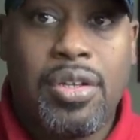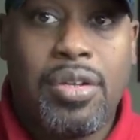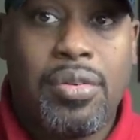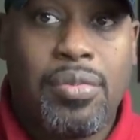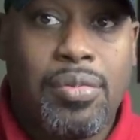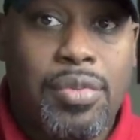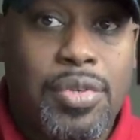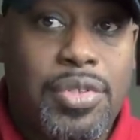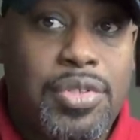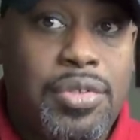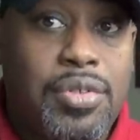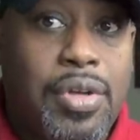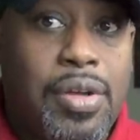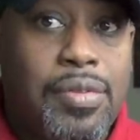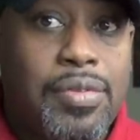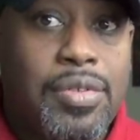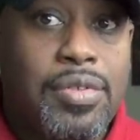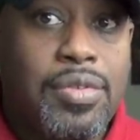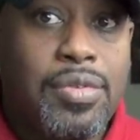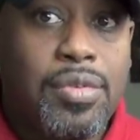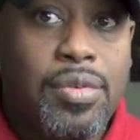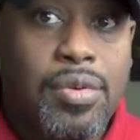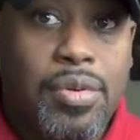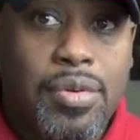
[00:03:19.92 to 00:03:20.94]
once you have the
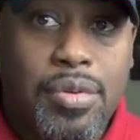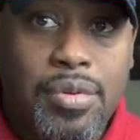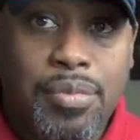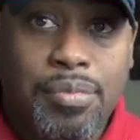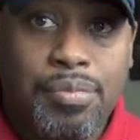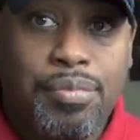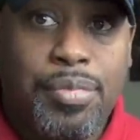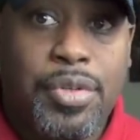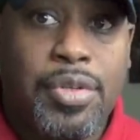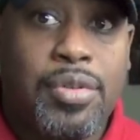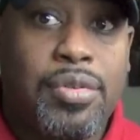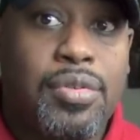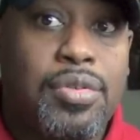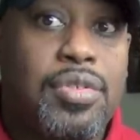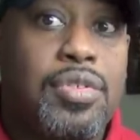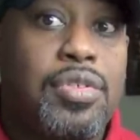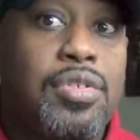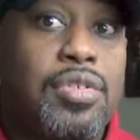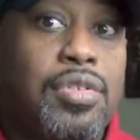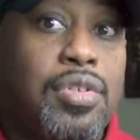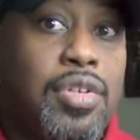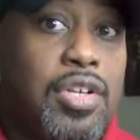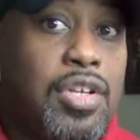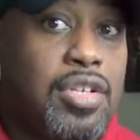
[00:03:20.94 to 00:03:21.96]
store built,
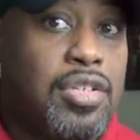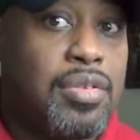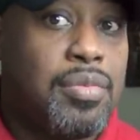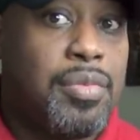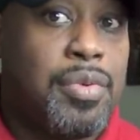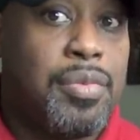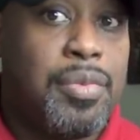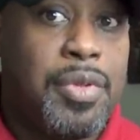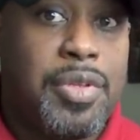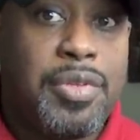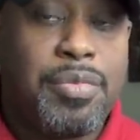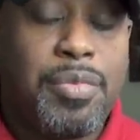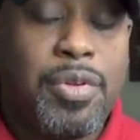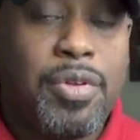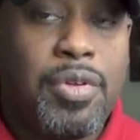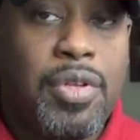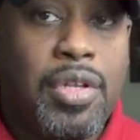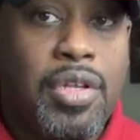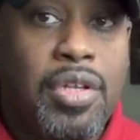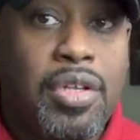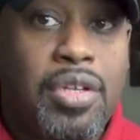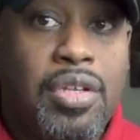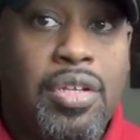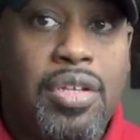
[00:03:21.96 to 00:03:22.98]
customer base built,
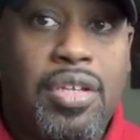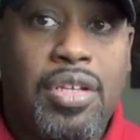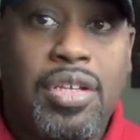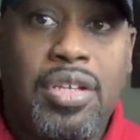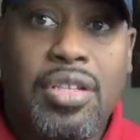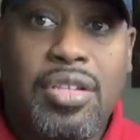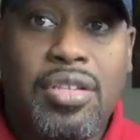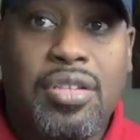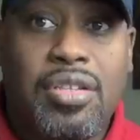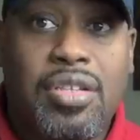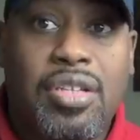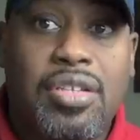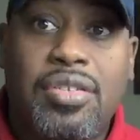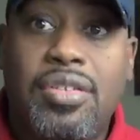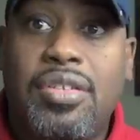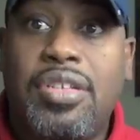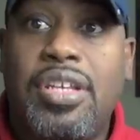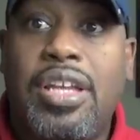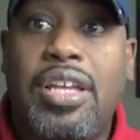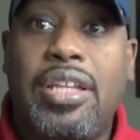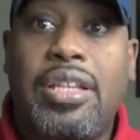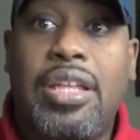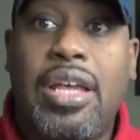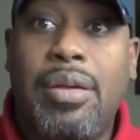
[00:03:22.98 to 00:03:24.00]
it doesn't
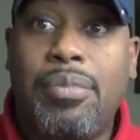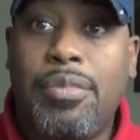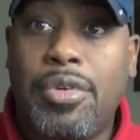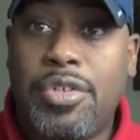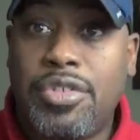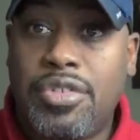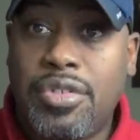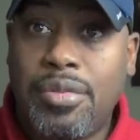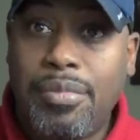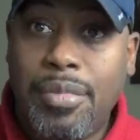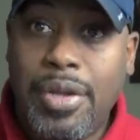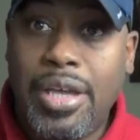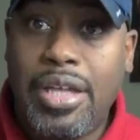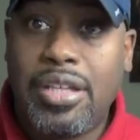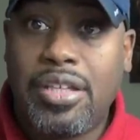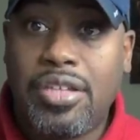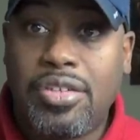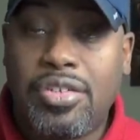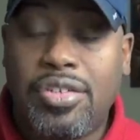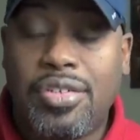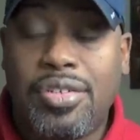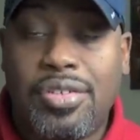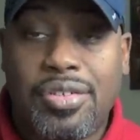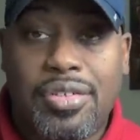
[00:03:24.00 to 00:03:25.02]
take that much to
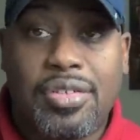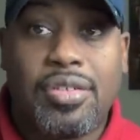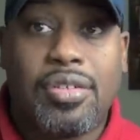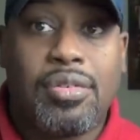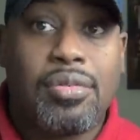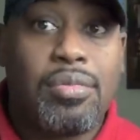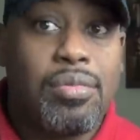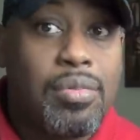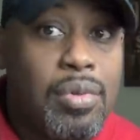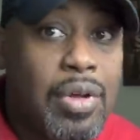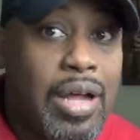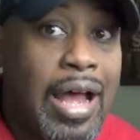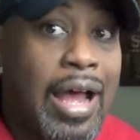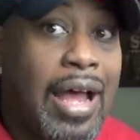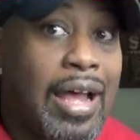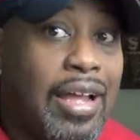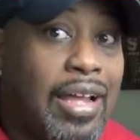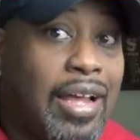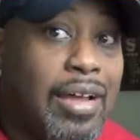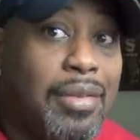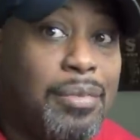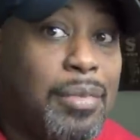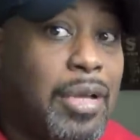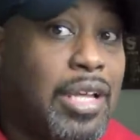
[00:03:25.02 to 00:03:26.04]
manage. So
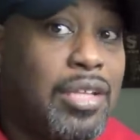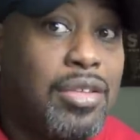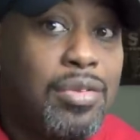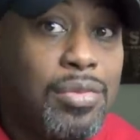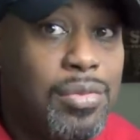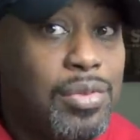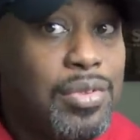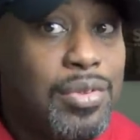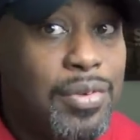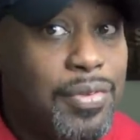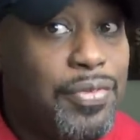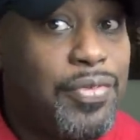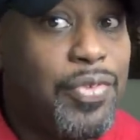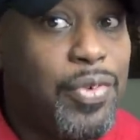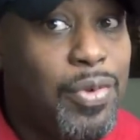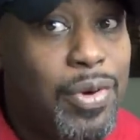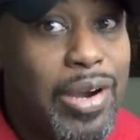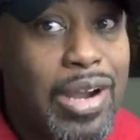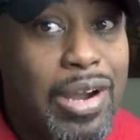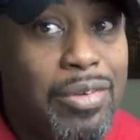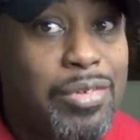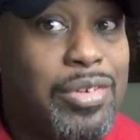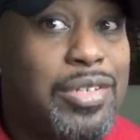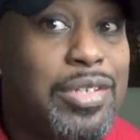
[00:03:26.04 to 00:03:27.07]
I'm not doing the four
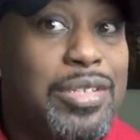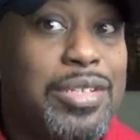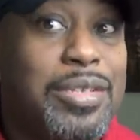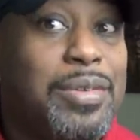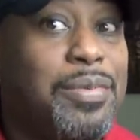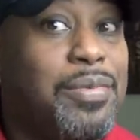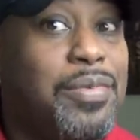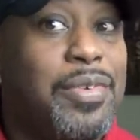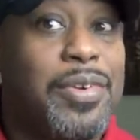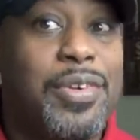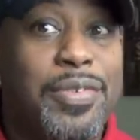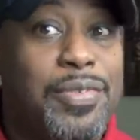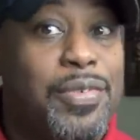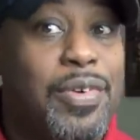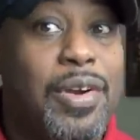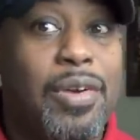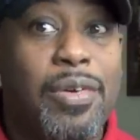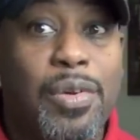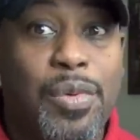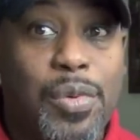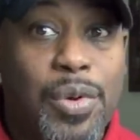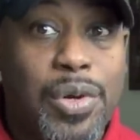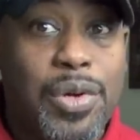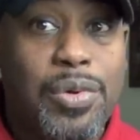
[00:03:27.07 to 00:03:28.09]
hour, the Tim Ferriss four
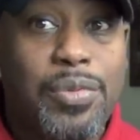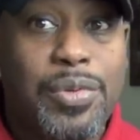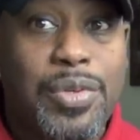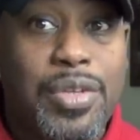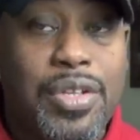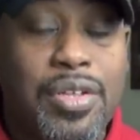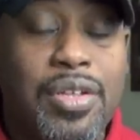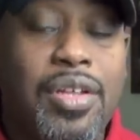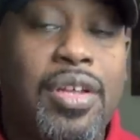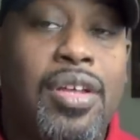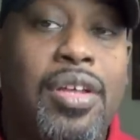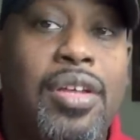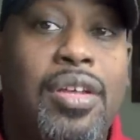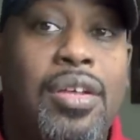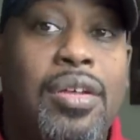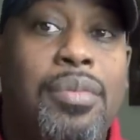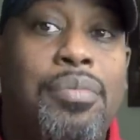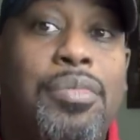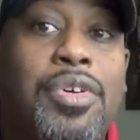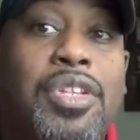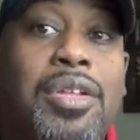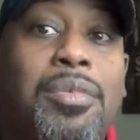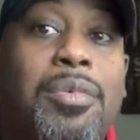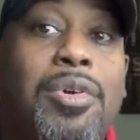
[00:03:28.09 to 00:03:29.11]
hour work week,
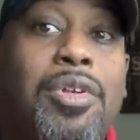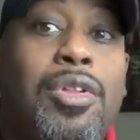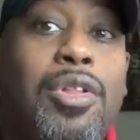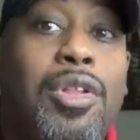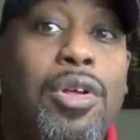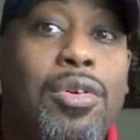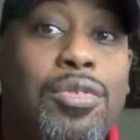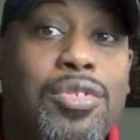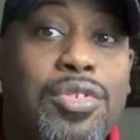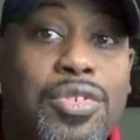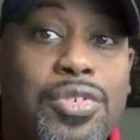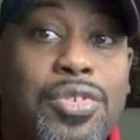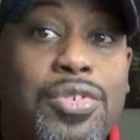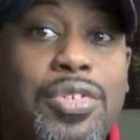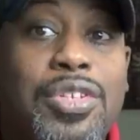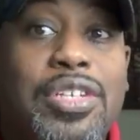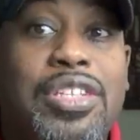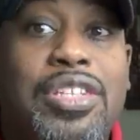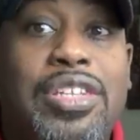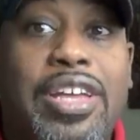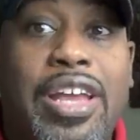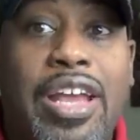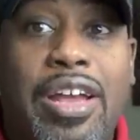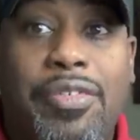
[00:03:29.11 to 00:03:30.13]
but I'm closer
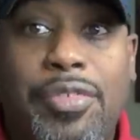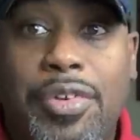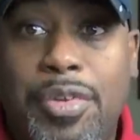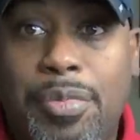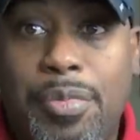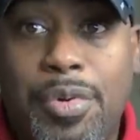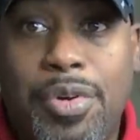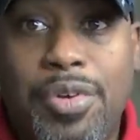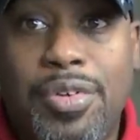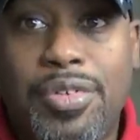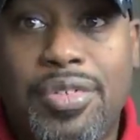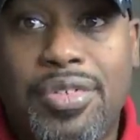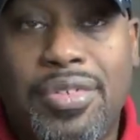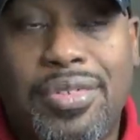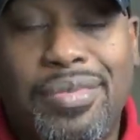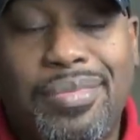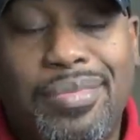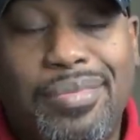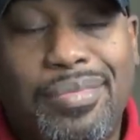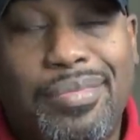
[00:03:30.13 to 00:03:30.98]
than the average person.